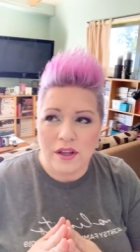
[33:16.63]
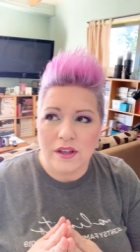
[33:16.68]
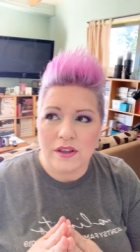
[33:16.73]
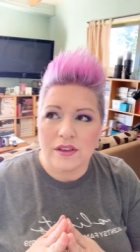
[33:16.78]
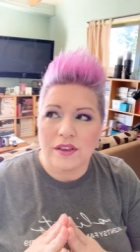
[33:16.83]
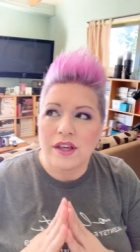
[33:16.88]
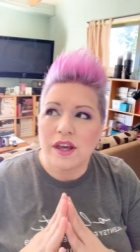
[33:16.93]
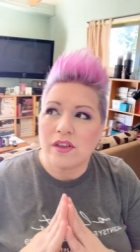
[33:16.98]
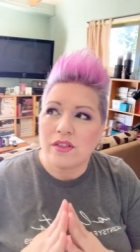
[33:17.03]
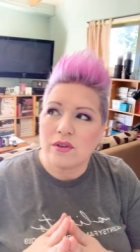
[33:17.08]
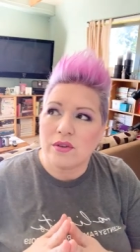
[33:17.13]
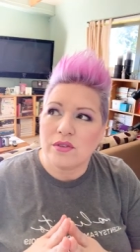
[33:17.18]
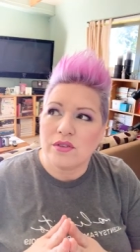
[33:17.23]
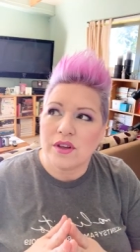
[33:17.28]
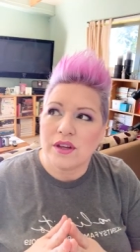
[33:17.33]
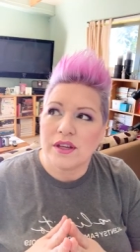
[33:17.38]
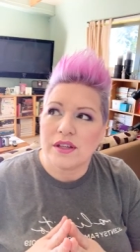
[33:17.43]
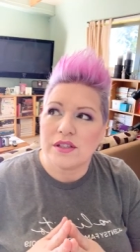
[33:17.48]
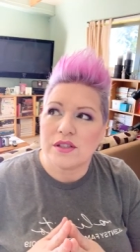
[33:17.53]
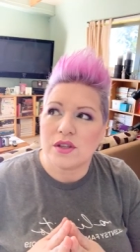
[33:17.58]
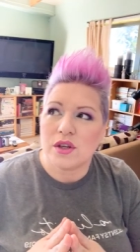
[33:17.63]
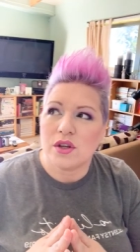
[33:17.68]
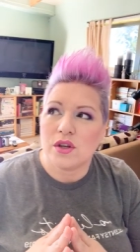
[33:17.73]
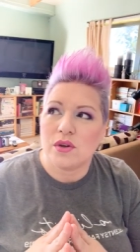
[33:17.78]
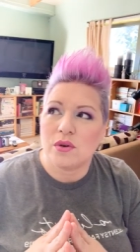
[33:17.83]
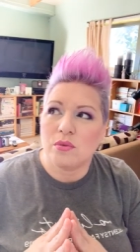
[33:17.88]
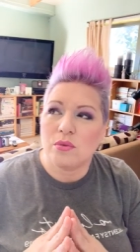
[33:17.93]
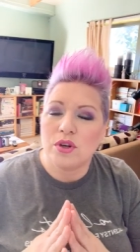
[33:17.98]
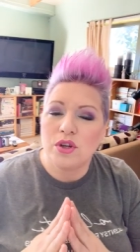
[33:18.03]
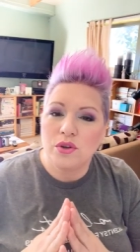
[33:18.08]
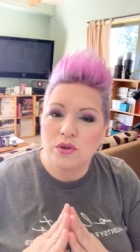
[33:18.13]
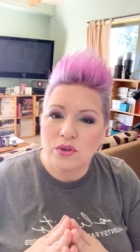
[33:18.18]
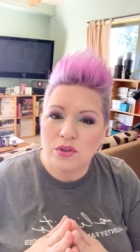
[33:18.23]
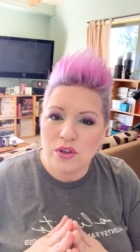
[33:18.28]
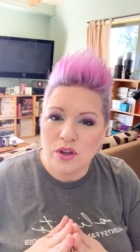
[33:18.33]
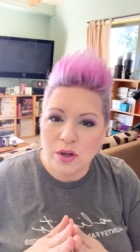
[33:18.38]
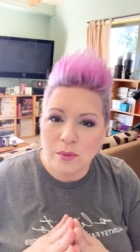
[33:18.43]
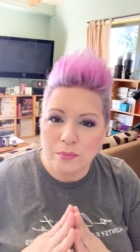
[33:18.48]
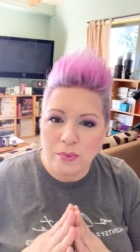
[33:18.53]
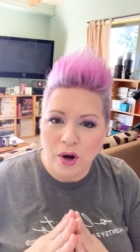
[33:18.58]
The other thing is, when you
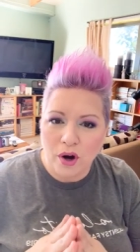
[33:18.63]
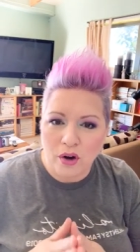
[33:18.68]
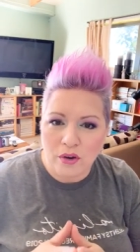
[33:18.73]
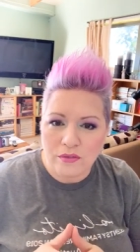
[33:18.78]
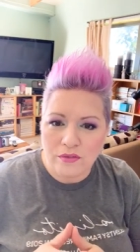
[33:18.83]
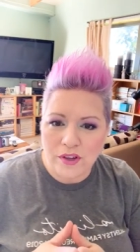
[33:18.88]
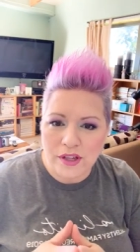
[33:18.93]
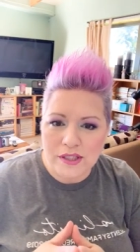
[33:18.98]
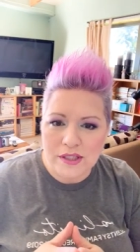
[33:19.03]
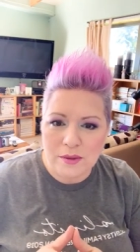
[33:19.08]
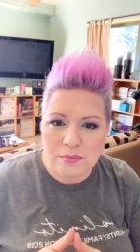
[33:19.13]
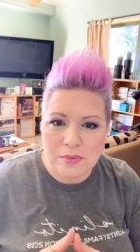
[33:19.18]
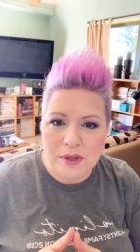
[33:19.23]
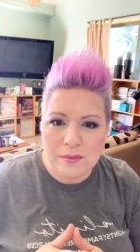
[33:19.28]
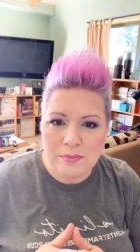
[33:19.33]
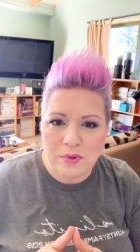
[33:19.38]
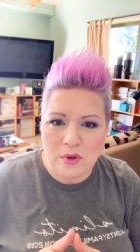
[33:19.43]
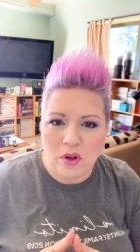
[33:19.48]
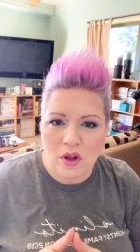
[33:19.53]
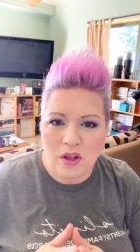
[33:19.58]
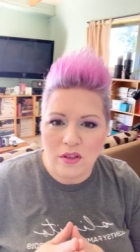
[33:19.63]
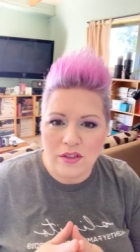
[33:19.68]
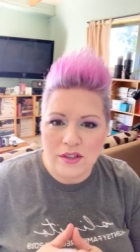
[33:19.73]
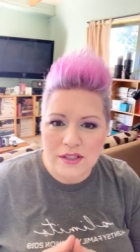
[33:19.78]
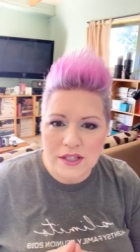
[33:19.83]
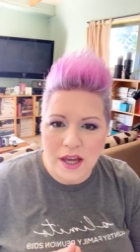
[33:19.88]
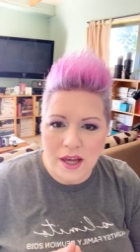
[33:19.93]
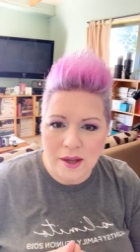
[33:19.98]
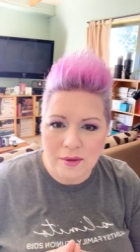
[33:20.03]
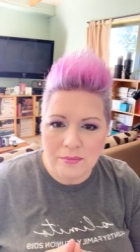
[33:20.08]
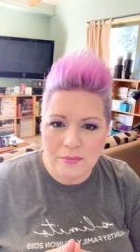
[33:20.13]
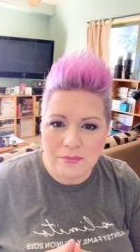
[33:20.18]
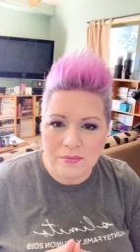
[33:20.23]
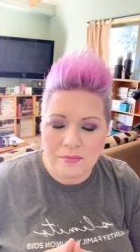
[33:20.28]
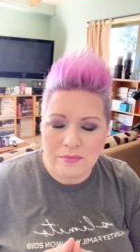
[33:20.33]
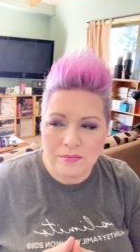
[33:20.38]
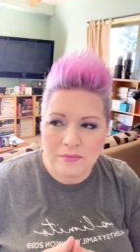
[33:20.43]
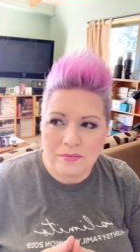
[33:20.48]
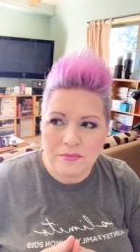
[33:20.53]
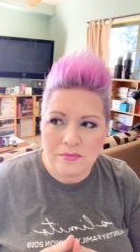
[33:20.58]
look perfect to people all the time,
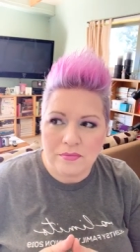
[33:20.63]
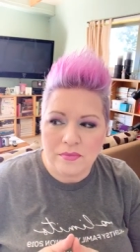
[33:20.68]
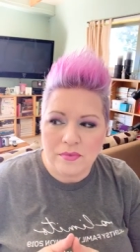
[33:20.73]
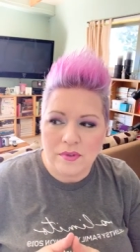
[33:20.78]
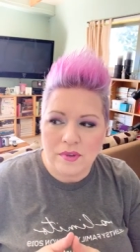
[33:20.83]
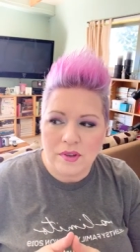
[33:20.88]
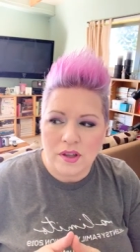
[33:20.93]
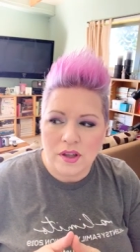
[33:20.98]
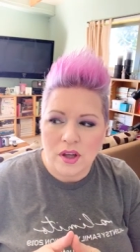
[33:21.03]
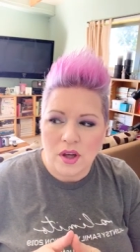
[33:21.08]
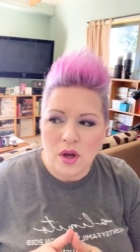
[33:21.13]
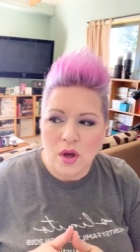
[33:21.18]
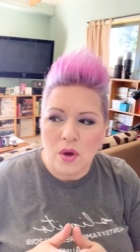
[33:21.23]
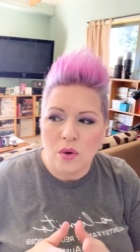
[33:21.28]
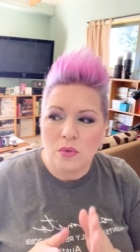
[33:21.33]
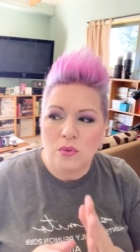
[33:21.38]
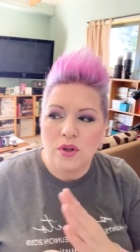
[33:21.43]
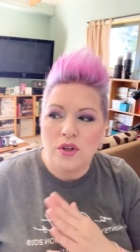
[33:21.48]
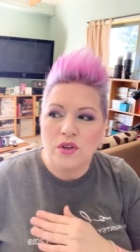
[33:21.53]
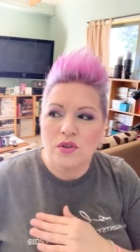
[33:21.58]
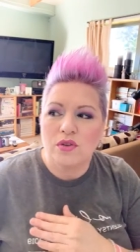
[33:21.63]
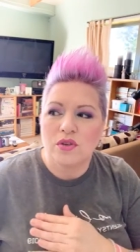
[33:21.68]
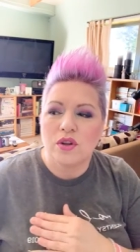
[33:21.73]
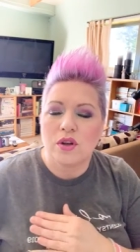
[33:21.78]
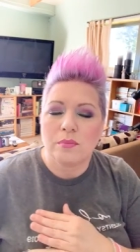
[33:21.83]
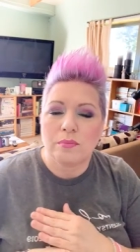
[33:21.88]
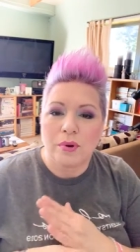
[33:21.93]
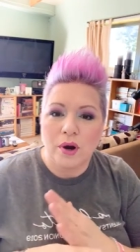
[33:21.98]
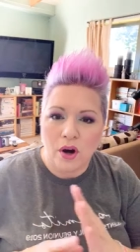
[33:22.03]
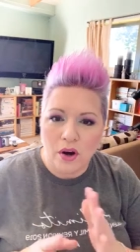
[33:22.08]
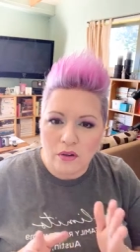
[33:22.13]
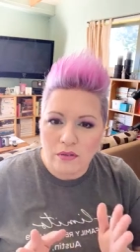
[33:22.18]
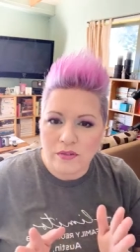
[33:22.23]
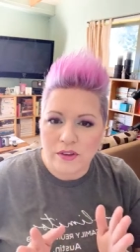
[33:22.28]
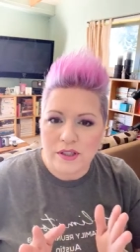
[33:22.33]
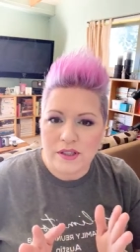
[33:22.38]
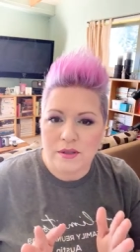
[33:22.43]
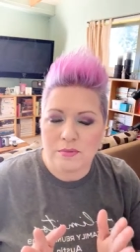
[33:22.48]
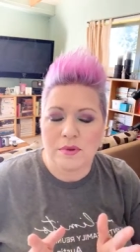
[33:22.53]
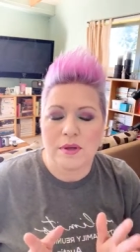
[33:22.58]
when you look
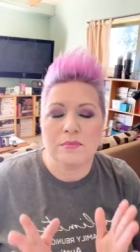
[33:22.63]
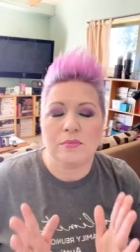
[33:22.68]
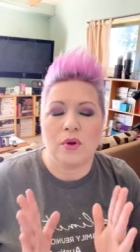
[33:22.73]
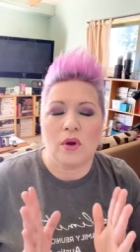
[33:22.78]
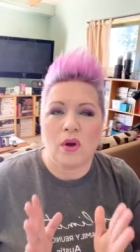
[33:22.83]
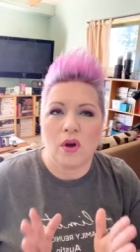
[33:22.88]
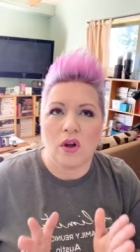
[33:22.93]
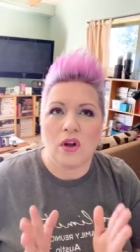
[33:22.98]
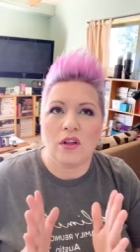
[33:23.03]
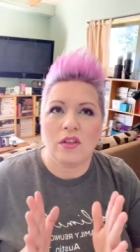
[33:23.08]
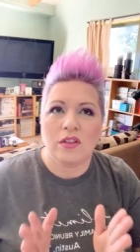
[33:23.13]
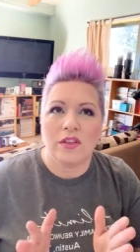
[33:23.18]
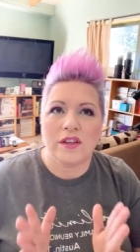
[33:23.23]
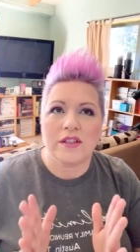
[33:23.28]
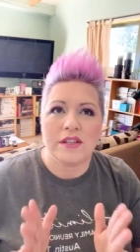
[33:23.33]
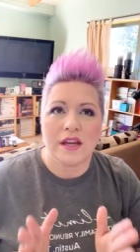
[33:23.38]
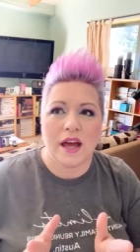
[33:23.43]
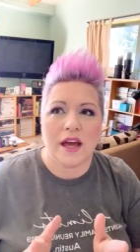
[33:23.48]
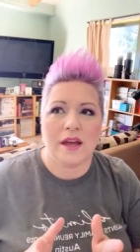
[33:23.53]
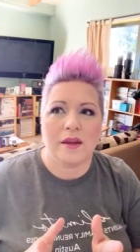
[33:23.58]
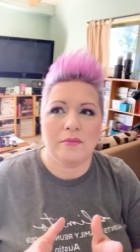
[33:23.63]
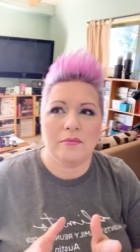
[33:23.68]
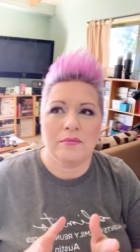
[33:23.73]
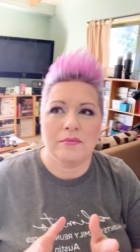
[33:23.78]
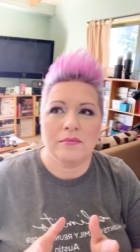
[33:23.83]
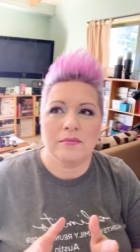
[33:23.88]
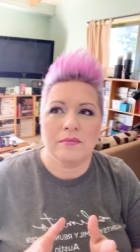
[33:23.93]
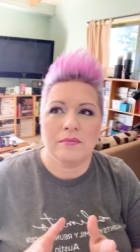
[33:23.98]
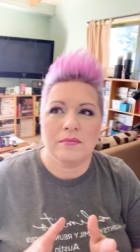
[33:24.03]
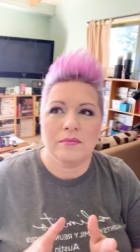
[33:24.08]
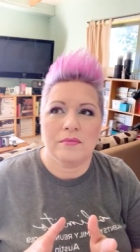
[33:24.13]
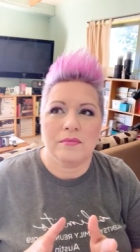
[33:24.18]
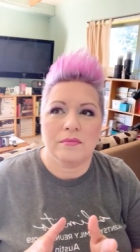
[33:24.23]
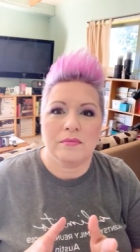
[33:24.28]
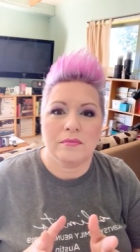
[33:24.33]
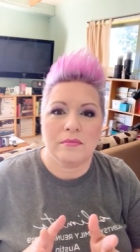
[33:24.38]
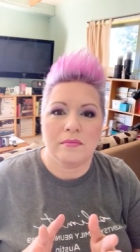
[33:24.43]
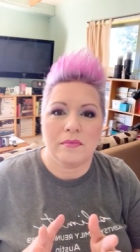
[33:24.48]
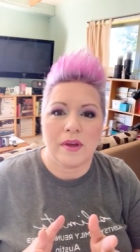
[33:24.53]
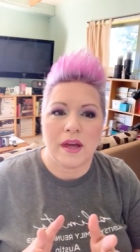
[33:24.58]
perfect to people all the time,
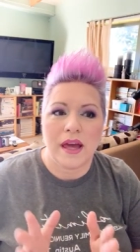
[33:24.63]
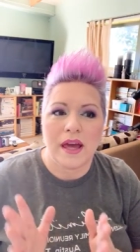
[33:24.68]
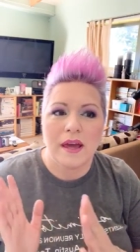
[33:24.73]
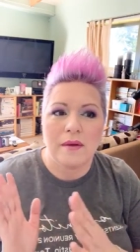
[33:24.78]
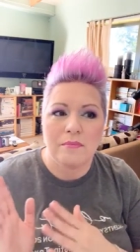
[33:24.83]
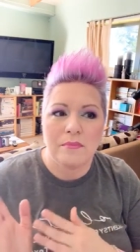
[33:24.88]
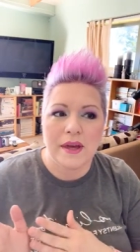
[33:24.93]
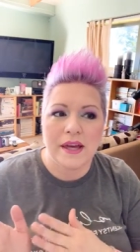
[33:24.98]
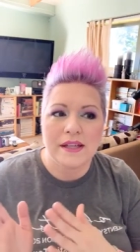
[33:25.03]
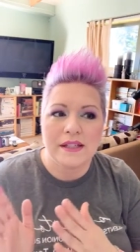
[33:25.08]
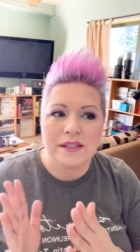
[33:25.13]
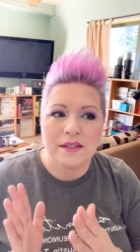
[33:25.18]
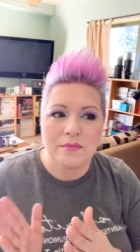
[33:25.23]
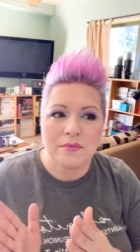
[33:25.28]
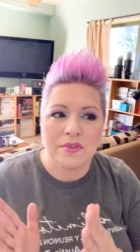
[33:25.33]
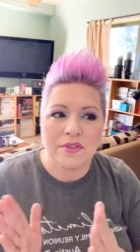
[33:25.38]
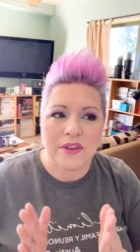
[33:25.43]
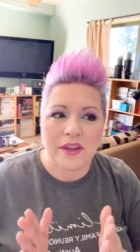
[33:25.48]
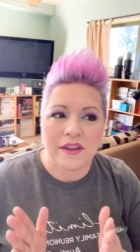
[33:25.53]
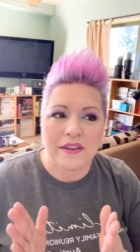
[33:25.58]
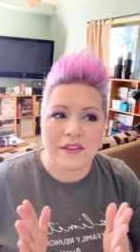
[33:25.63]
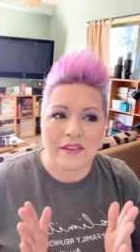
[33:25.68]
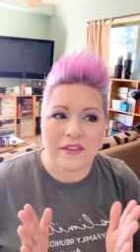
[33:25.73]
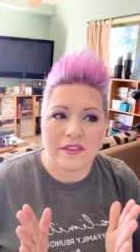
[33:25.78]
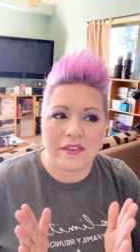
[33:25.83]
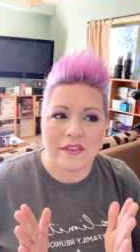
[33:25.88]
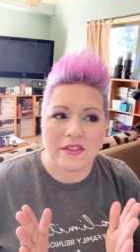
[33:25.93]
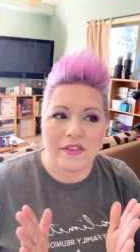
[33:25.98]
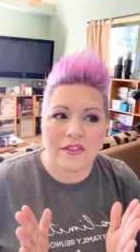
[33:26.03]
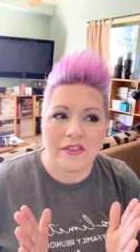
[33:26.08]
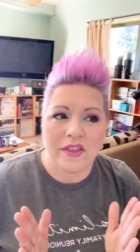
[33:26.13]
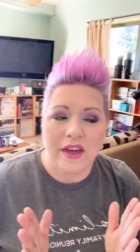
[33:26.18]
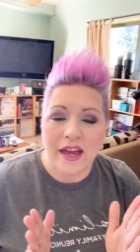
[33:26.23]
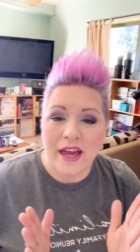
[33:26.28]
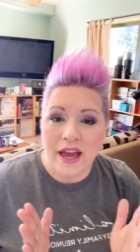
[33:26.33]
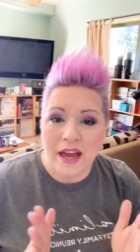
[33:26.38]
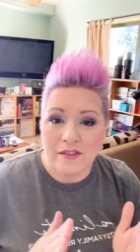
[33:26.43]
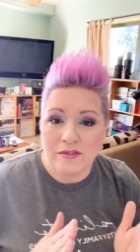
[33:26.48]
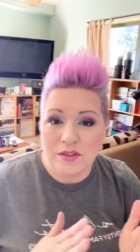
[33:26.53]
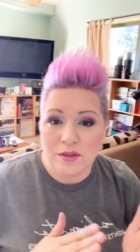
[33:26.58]
it makes them think they
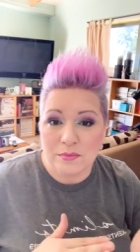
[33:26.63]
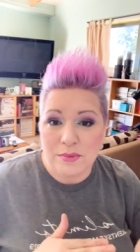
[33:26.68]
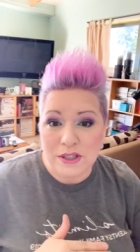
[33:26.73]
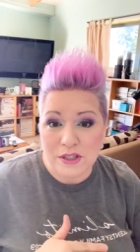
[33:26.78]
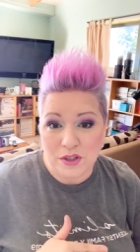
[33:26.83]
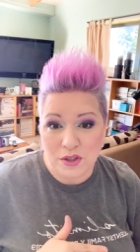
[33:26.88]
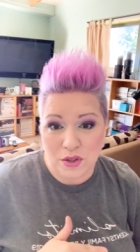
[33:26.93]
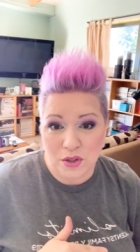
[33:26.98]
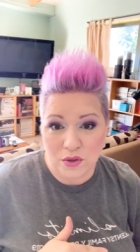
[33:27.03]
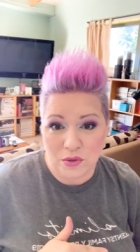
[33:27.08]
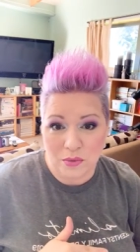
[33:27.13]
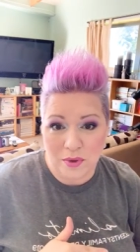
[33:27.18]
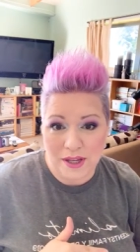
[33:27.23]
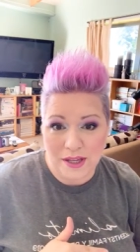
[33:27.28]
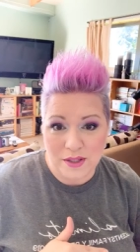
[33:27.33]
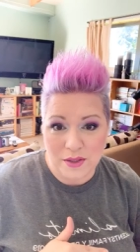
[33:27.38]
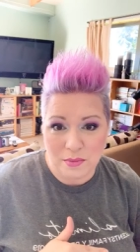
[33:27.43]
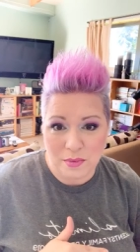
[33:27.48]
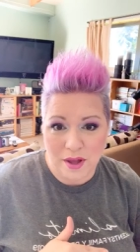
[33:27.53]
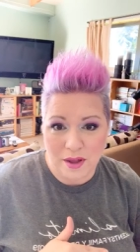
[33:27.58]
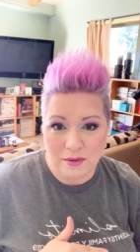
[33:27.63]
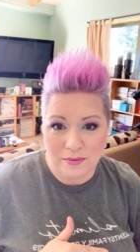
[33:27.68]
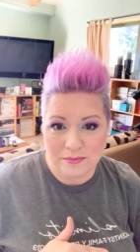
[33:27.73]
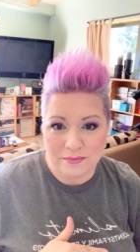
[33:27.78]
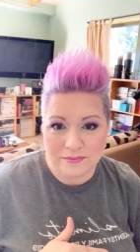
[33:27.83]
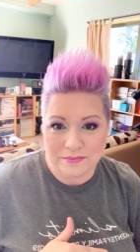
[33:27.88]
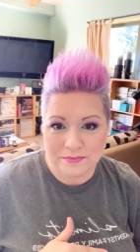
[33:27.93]
have to be a certain way as well.